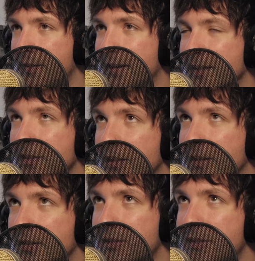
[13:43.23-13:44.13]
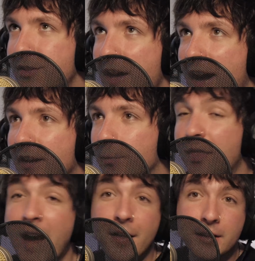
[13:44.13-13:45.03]
Next is that
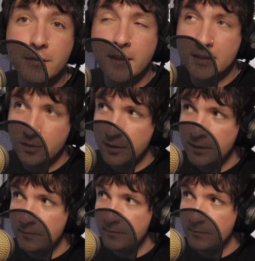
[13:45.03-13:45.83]
without the effect on it.